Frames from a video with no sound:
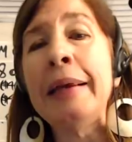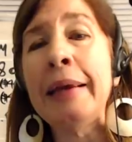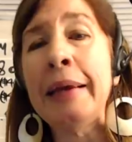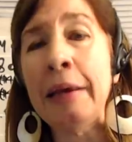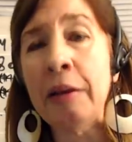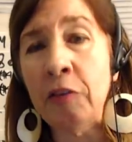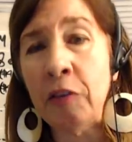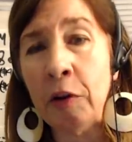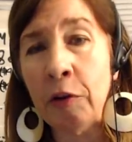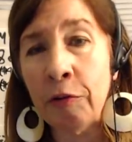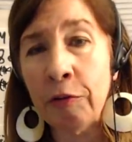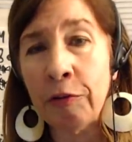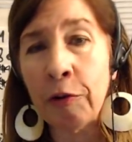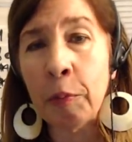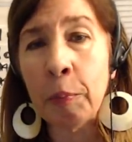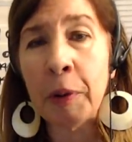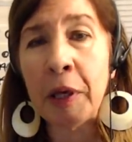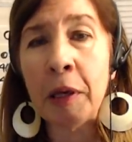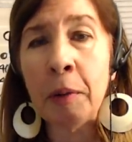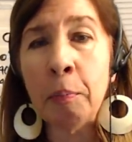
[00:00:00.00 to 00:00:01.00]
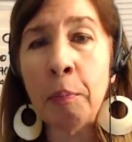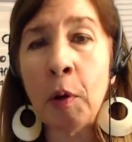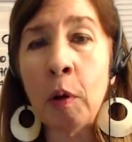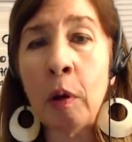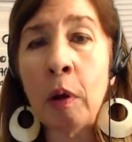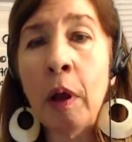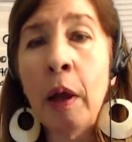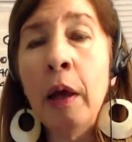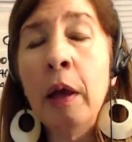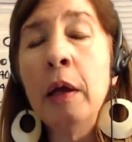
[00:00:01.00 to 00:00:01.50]
easier for
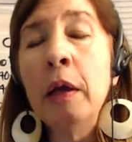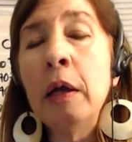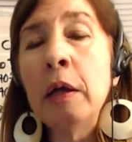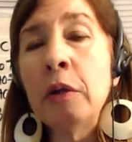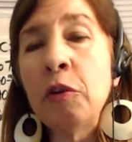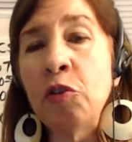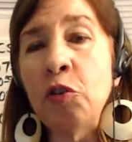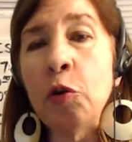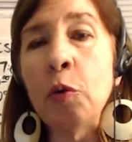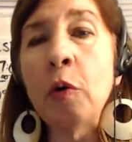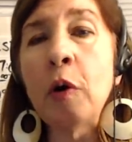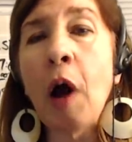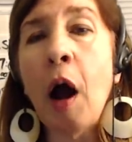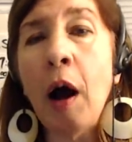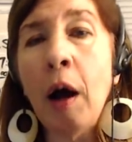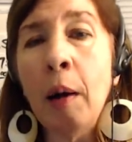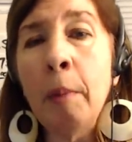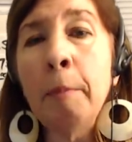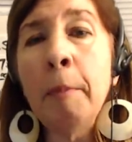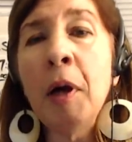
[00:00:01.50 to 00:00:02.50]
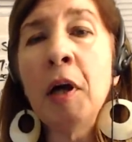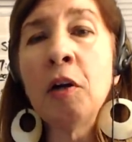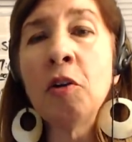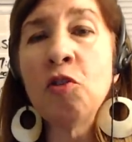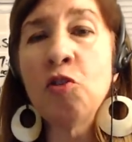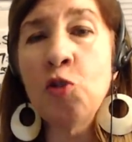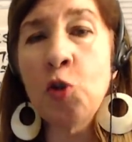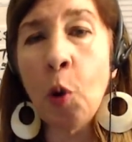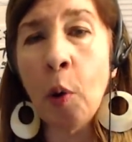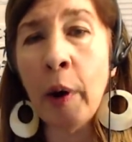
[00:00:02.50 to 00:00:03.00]
people to come
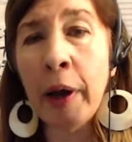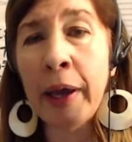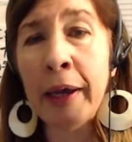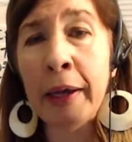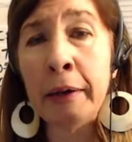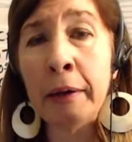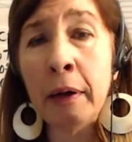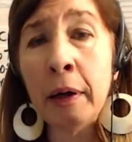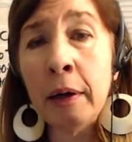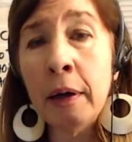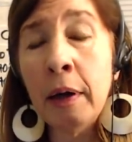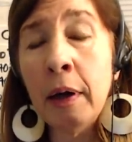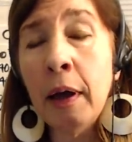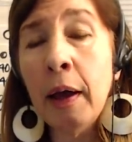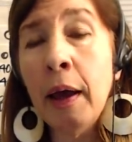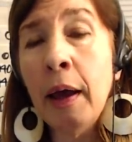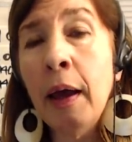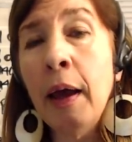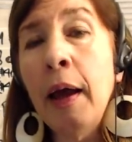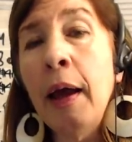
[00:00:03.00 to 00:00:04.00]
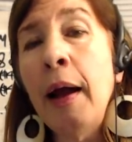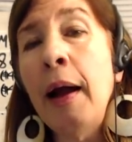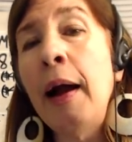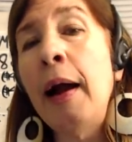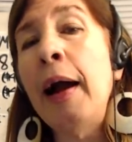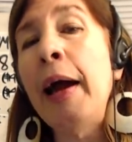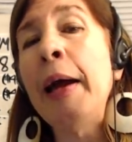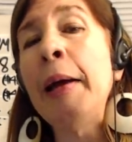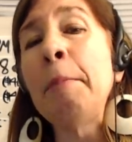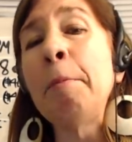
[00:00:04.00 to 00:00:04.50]
join.
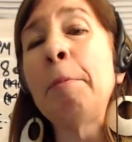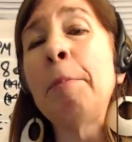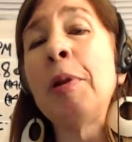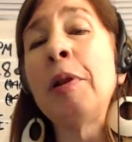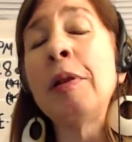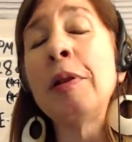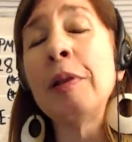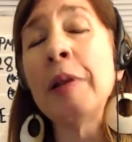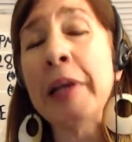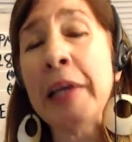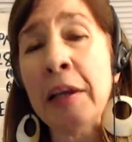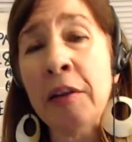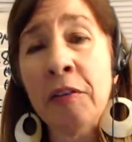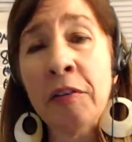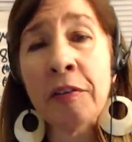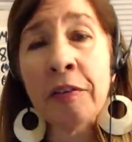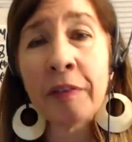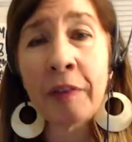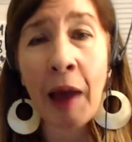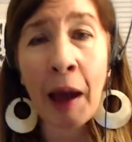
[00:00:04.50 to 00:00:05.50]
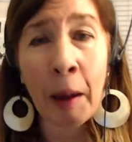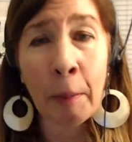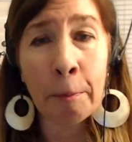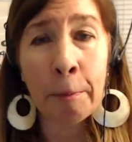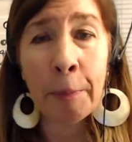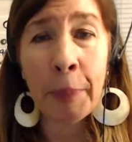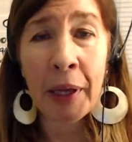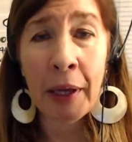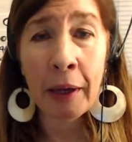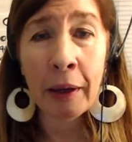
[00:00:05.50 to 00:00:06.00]
And please stop
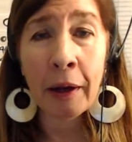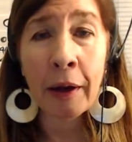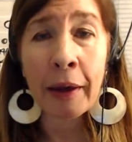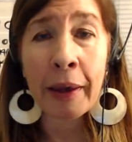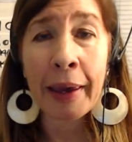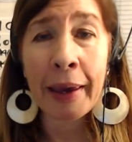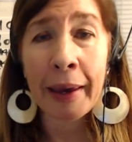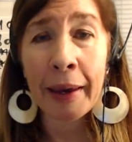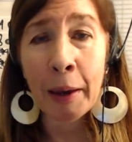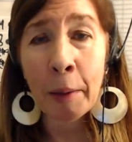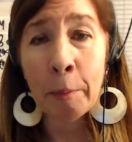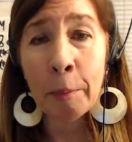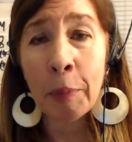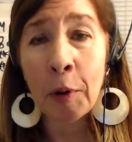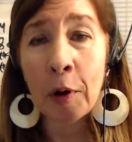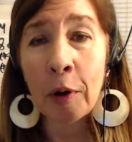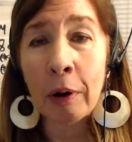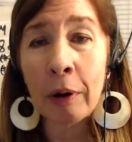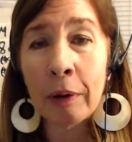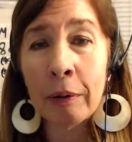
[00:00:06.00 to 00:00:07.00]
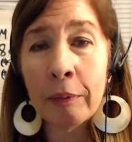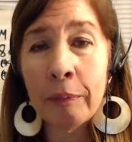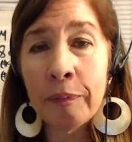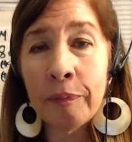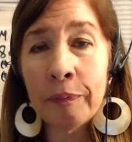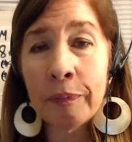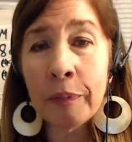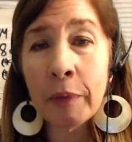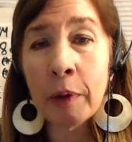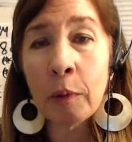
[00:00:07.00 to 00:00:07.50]
being a camper.
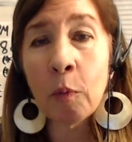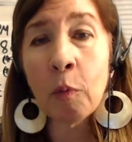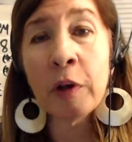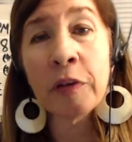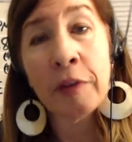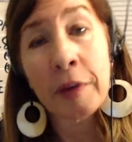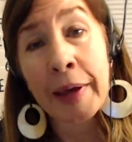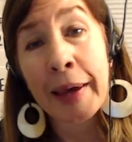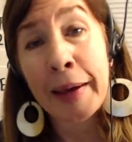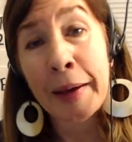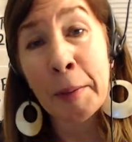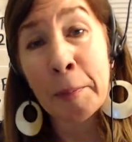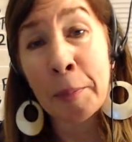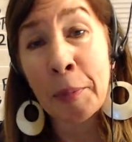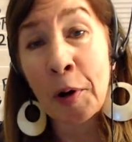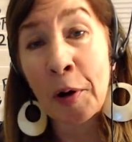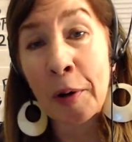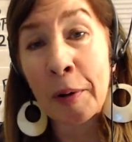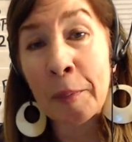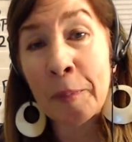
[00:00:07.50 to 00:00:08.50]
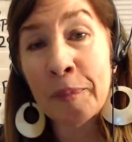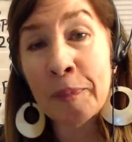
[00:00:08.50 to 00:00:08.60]
What's a camper?